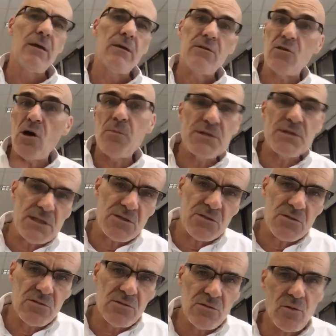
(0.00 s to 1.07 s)
The opposite is
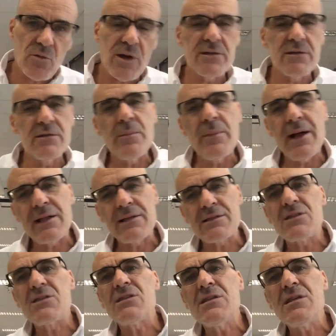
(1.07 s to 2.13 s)
true when the balance
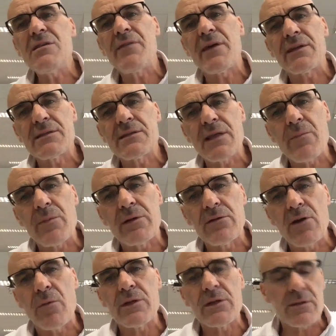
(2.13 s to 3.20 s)
is
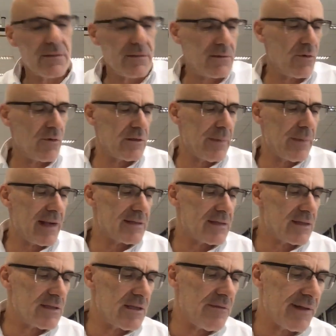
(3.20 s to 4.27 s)
defense-dominant. When the balance
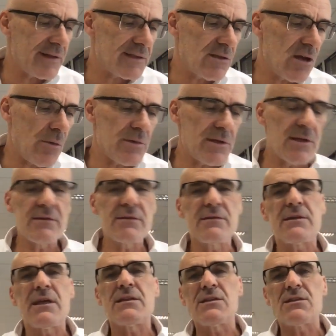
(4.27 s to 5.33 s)
is defense-dominant,
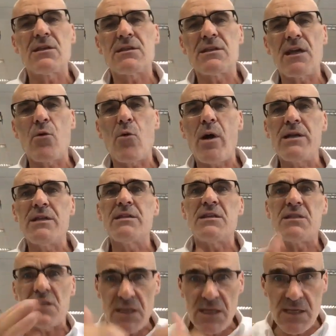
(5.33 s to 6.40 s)
that is to say, when it
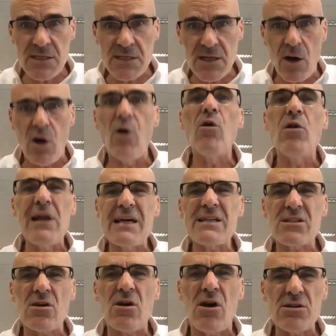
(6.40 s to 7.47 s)
is easier or
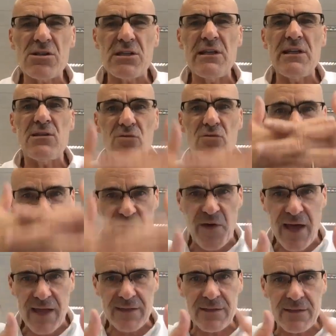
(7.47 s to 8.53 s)
less costly to
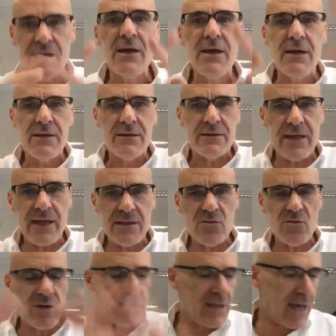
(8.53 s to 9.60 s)
defend than
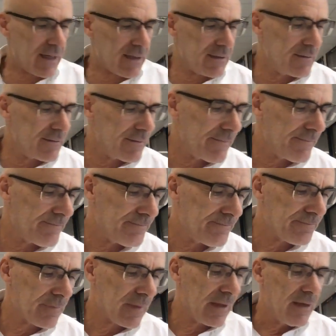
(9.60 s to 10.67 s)
to attack,
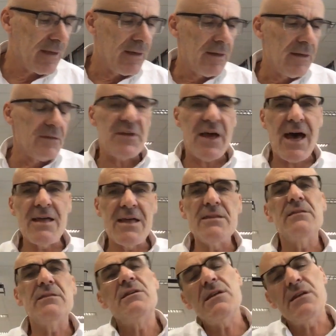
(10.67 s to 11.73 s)

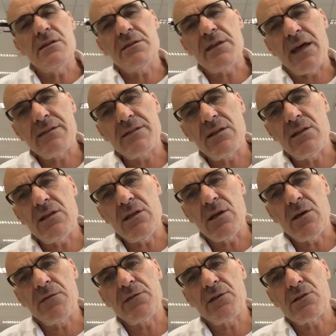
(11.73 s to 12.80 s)
then the intensity
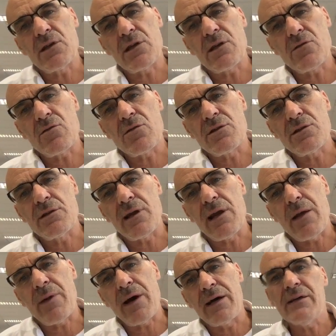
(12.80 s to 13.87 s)
of the security
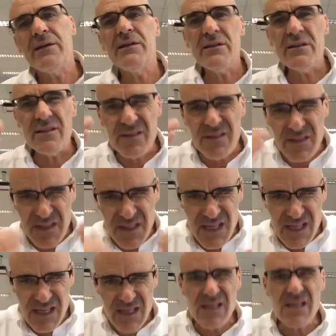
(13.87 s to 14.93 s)
dilemma
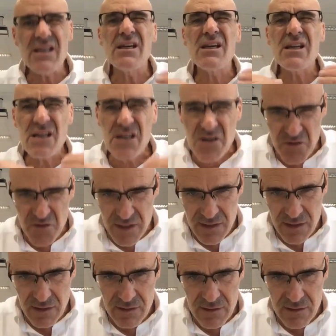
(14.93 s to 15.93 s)
decreases.